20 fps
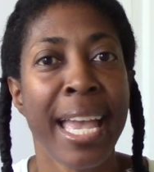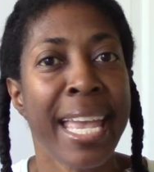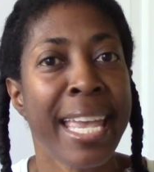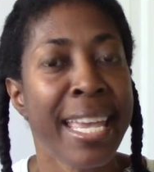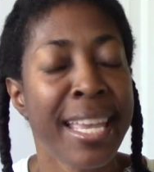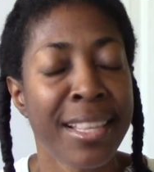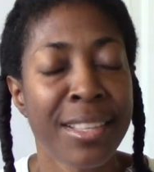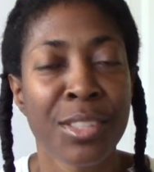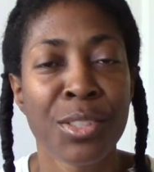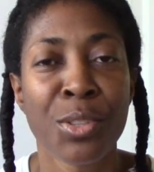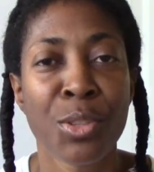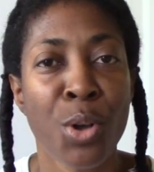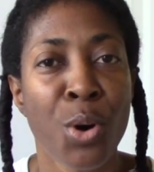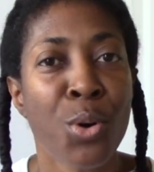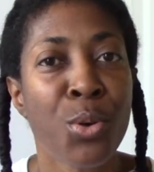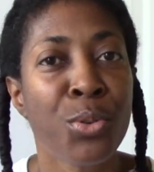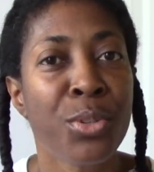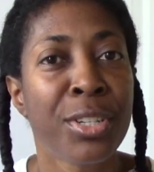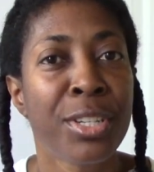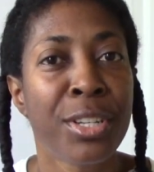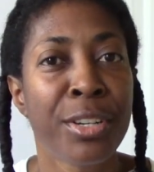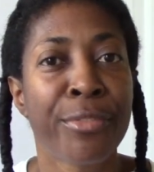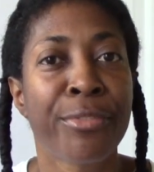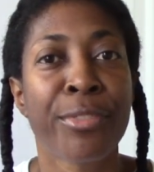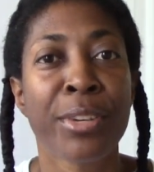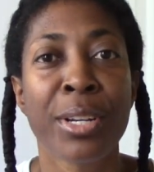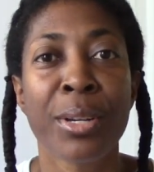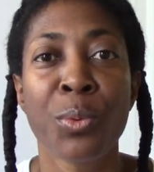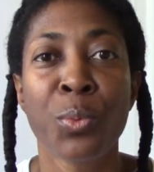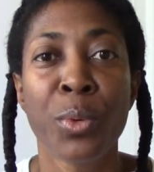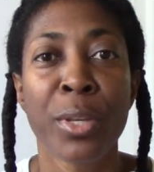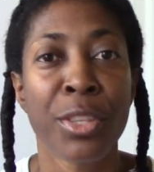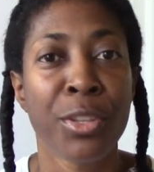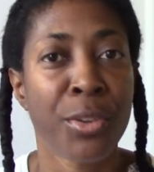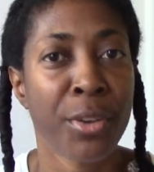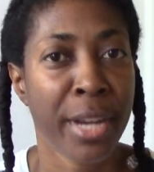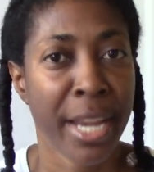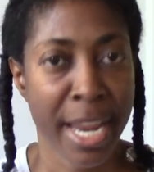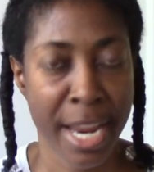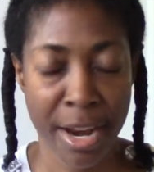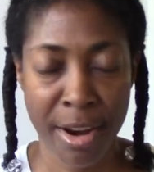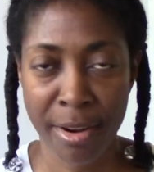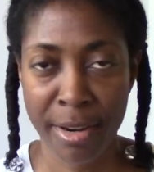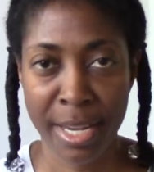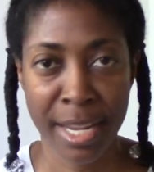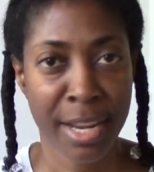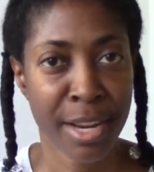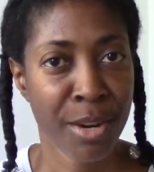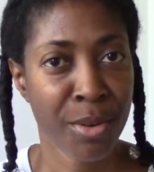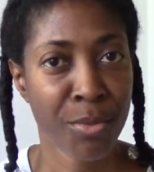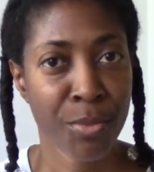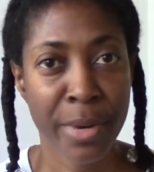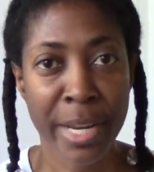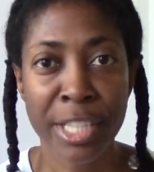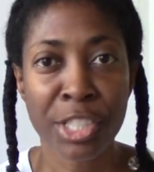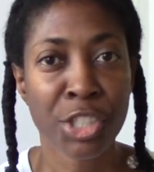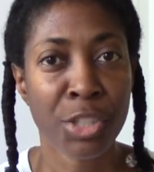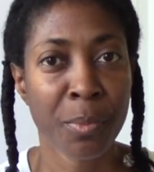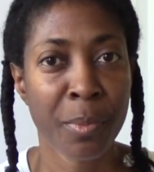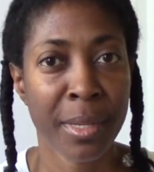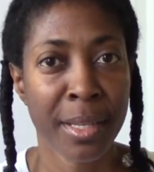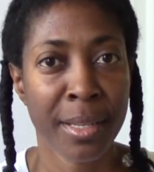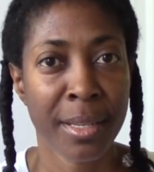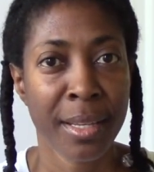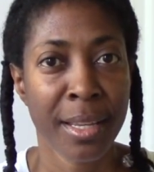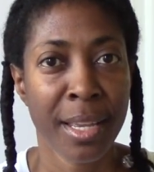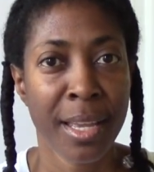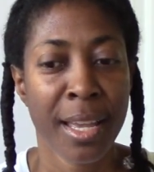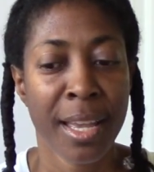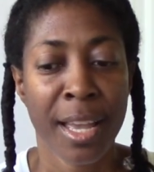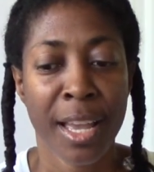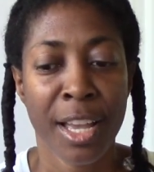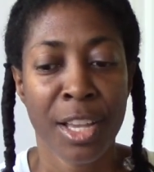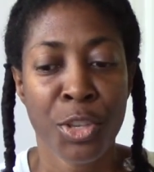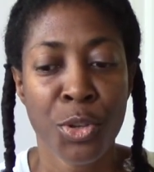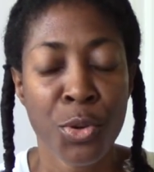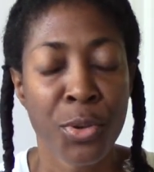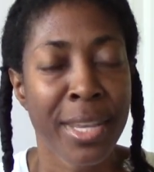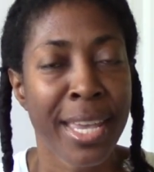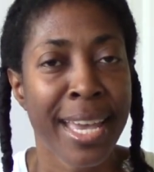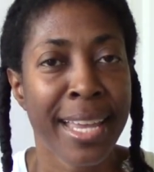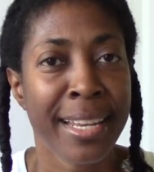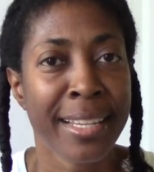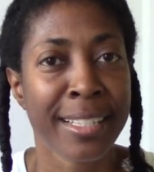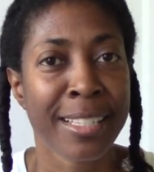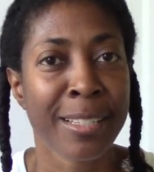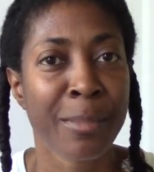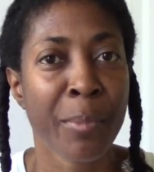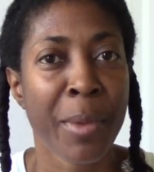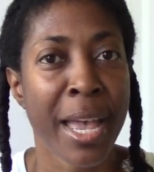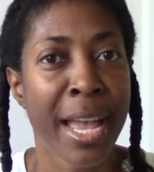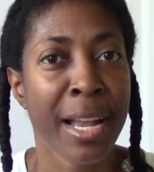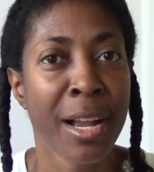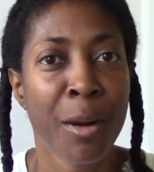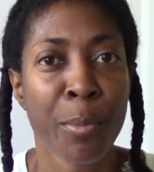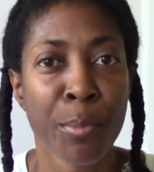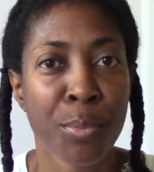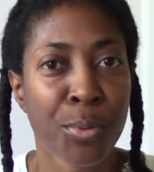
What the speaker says: It's no different with your hair care regimen. You can't expect a